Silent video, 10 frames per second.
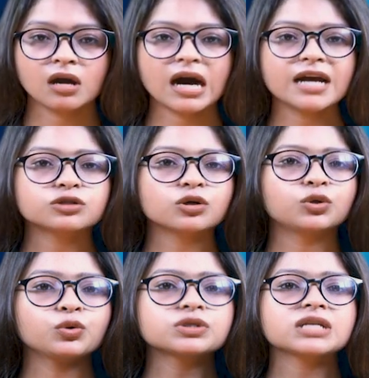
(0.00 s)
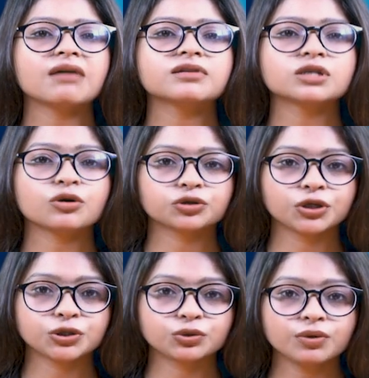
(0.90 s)
ISO
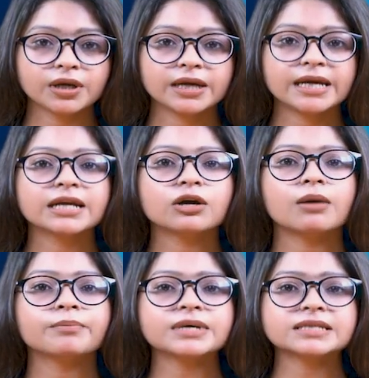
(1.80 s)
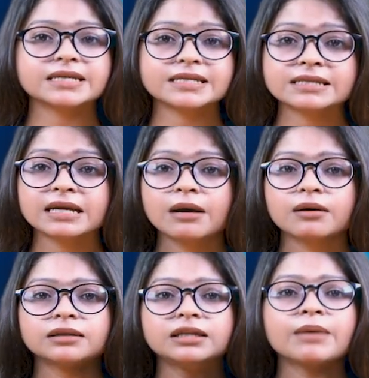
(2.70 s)
27032 encompasses
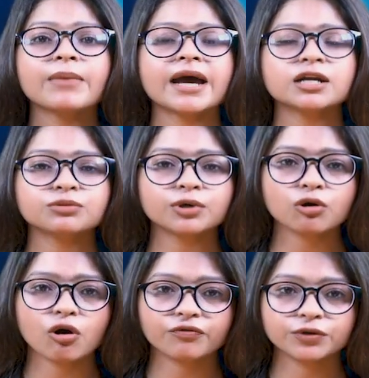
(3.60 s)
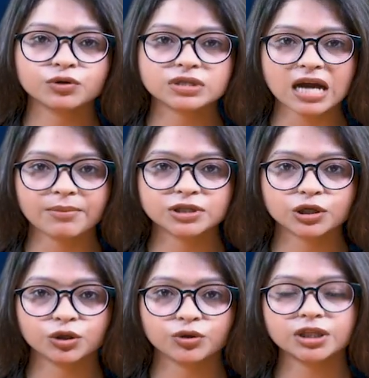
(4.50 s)
the management of your
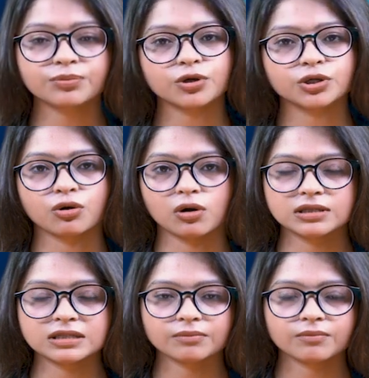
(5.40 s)
cybersecurity protocols.